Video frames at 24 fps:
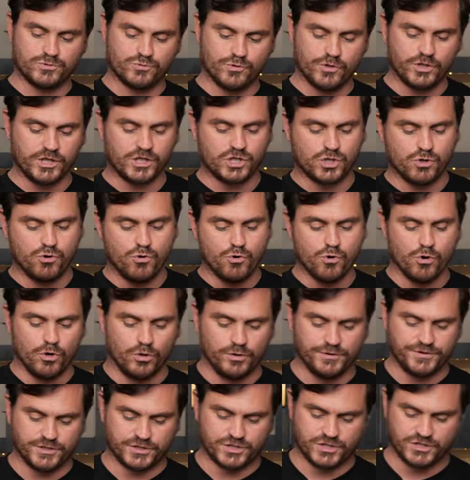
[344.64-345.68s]
was really
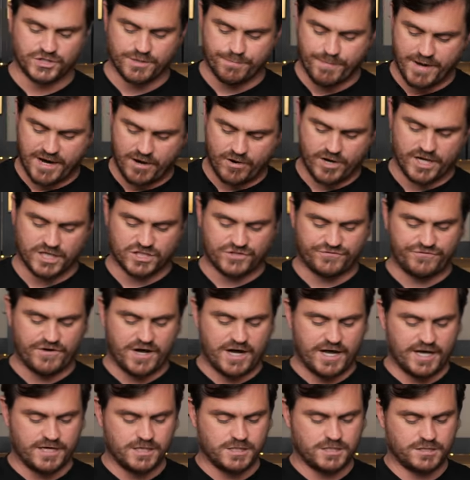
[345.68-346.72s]
cool, this is a Marius
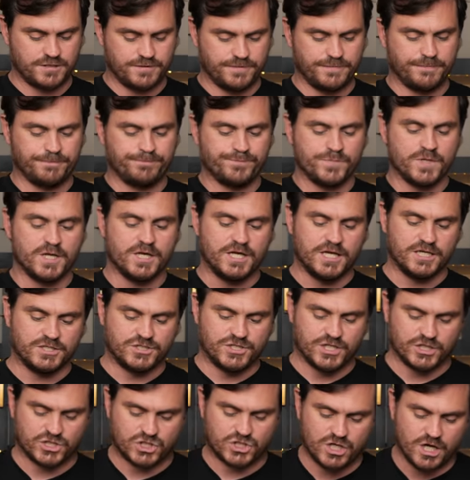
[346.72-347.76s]
find,
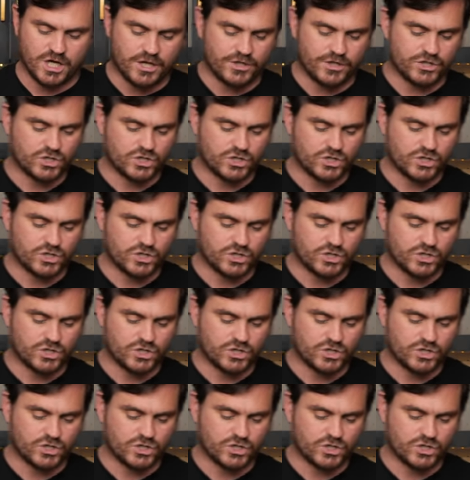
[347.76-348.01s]
is this